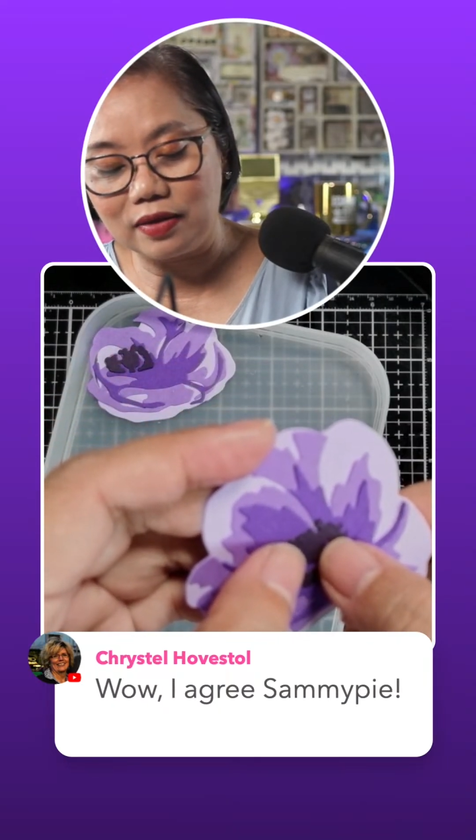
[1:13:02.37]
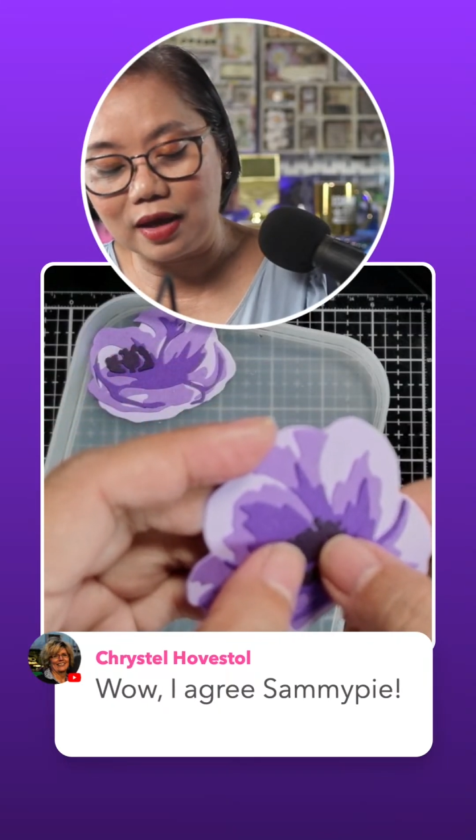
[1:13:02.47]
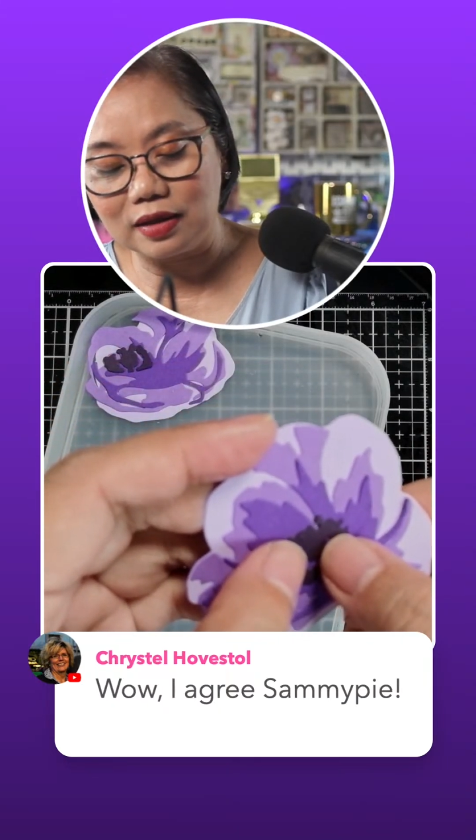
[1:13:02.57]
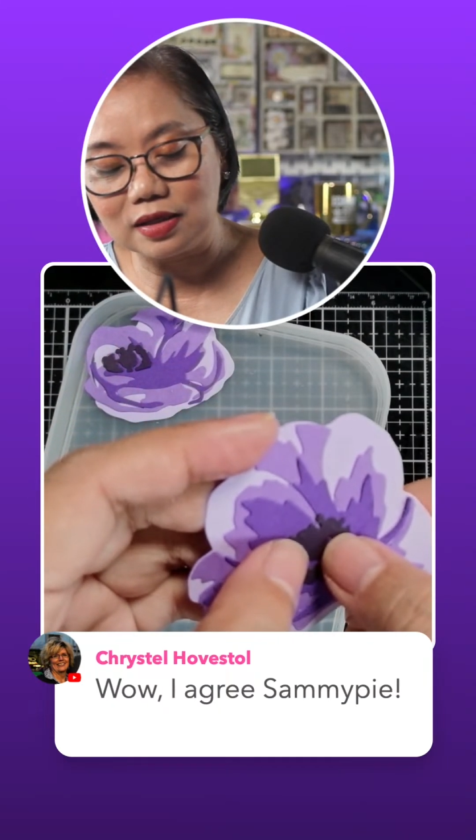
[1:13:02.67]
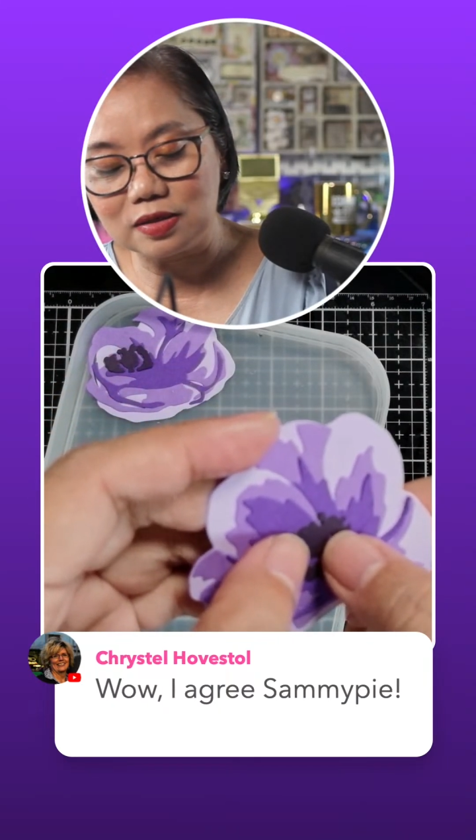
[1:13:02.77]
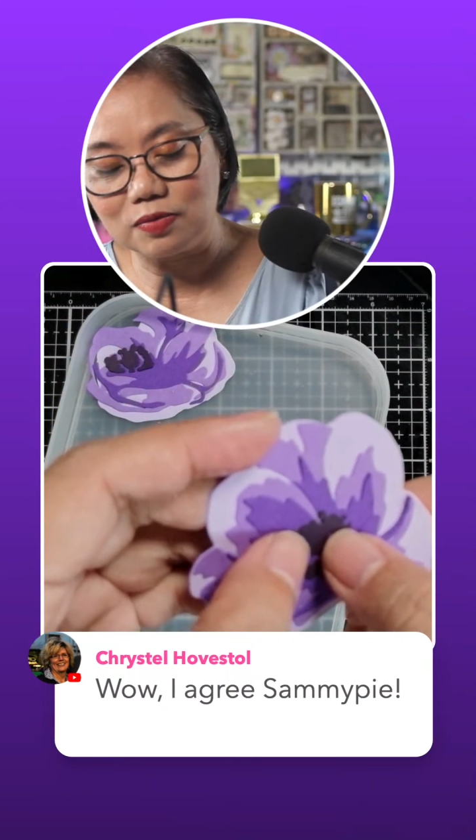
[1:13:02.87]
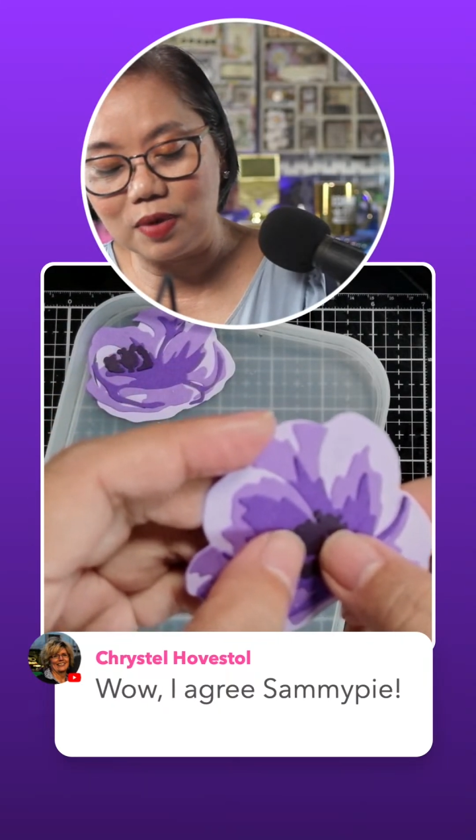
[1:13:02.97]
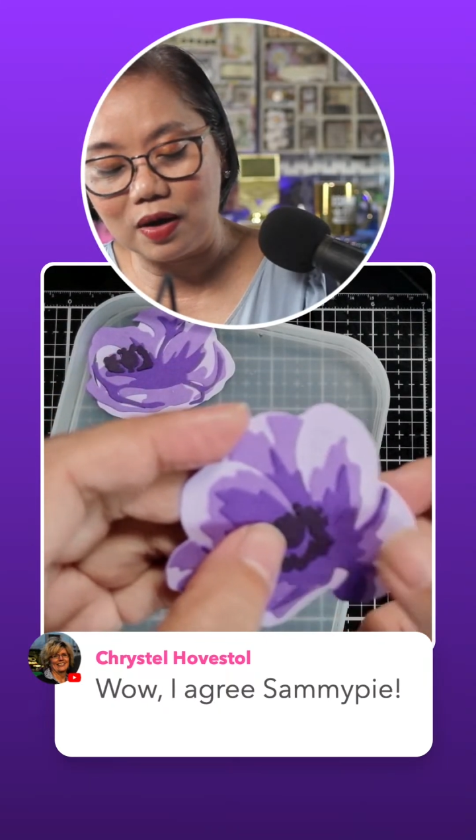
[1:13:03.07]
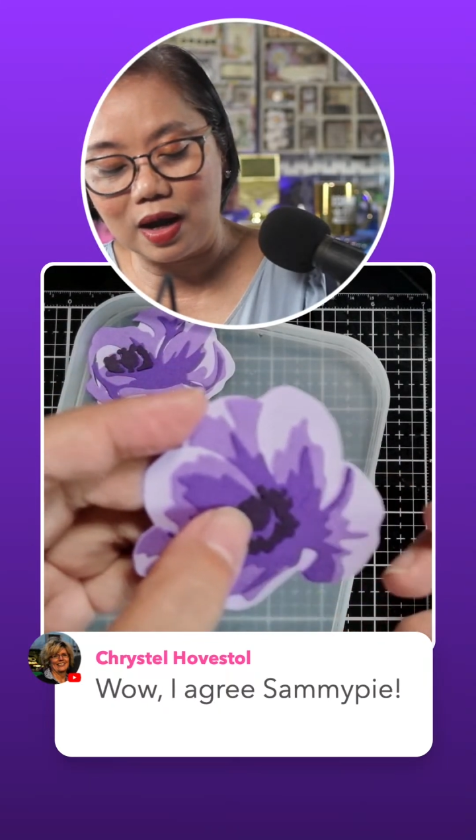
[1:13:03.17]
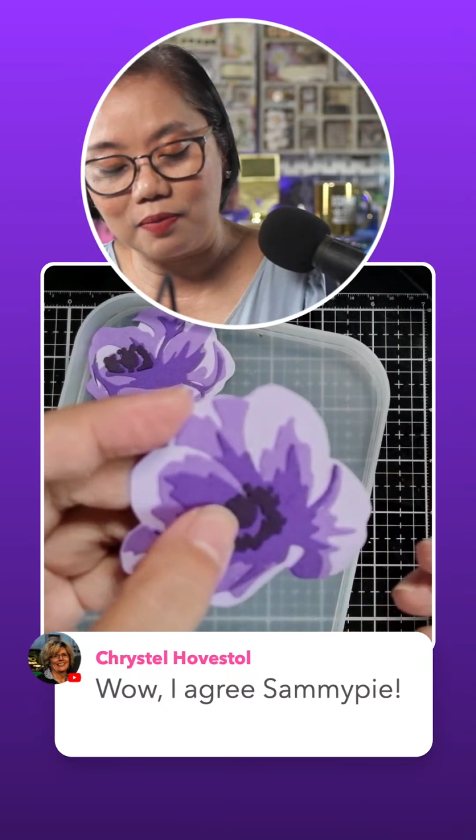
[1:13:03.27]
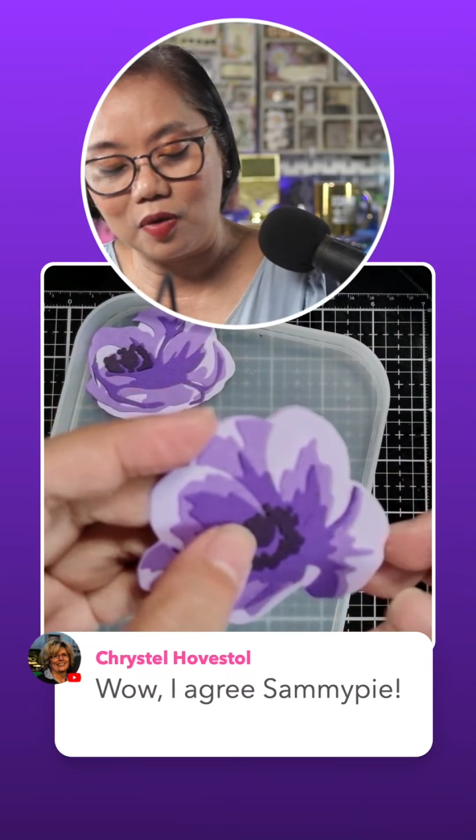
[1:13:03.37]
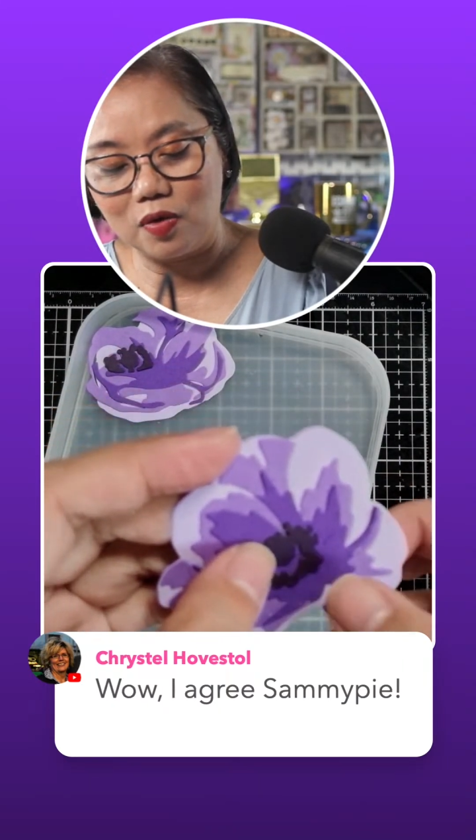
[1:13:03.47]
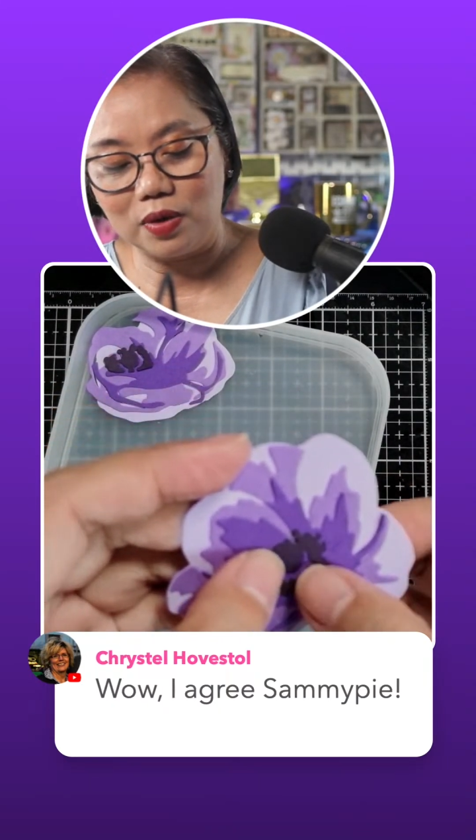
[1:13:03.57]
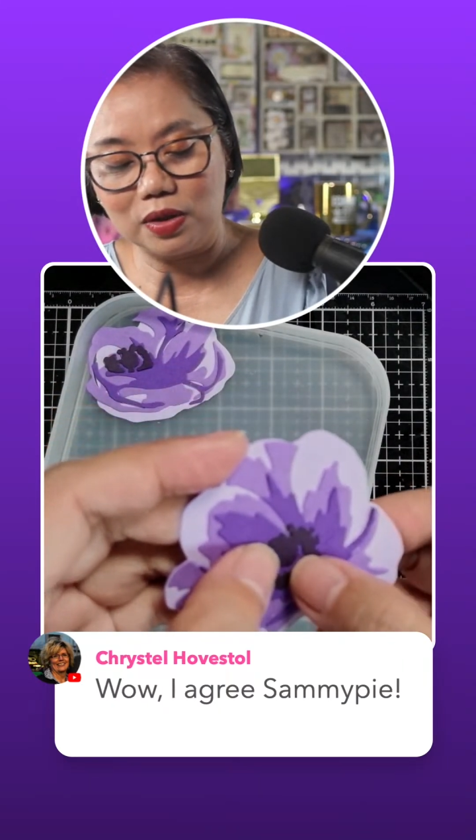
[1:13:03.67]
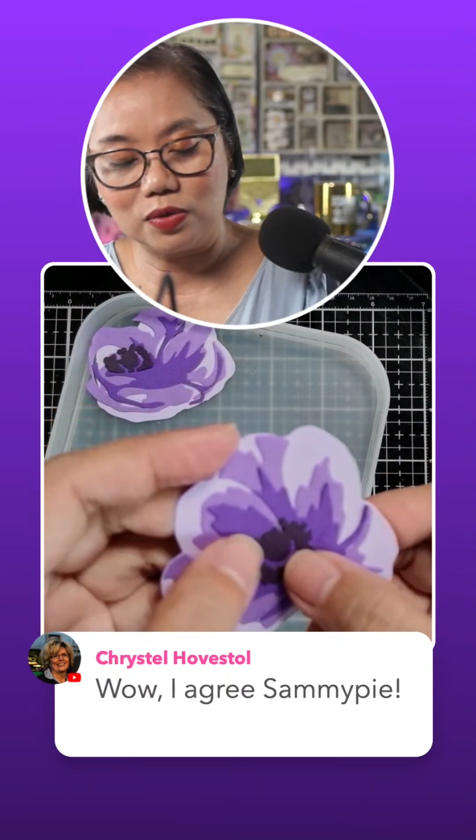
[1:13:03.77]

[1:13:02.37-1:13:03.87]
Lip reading: that is where I'm going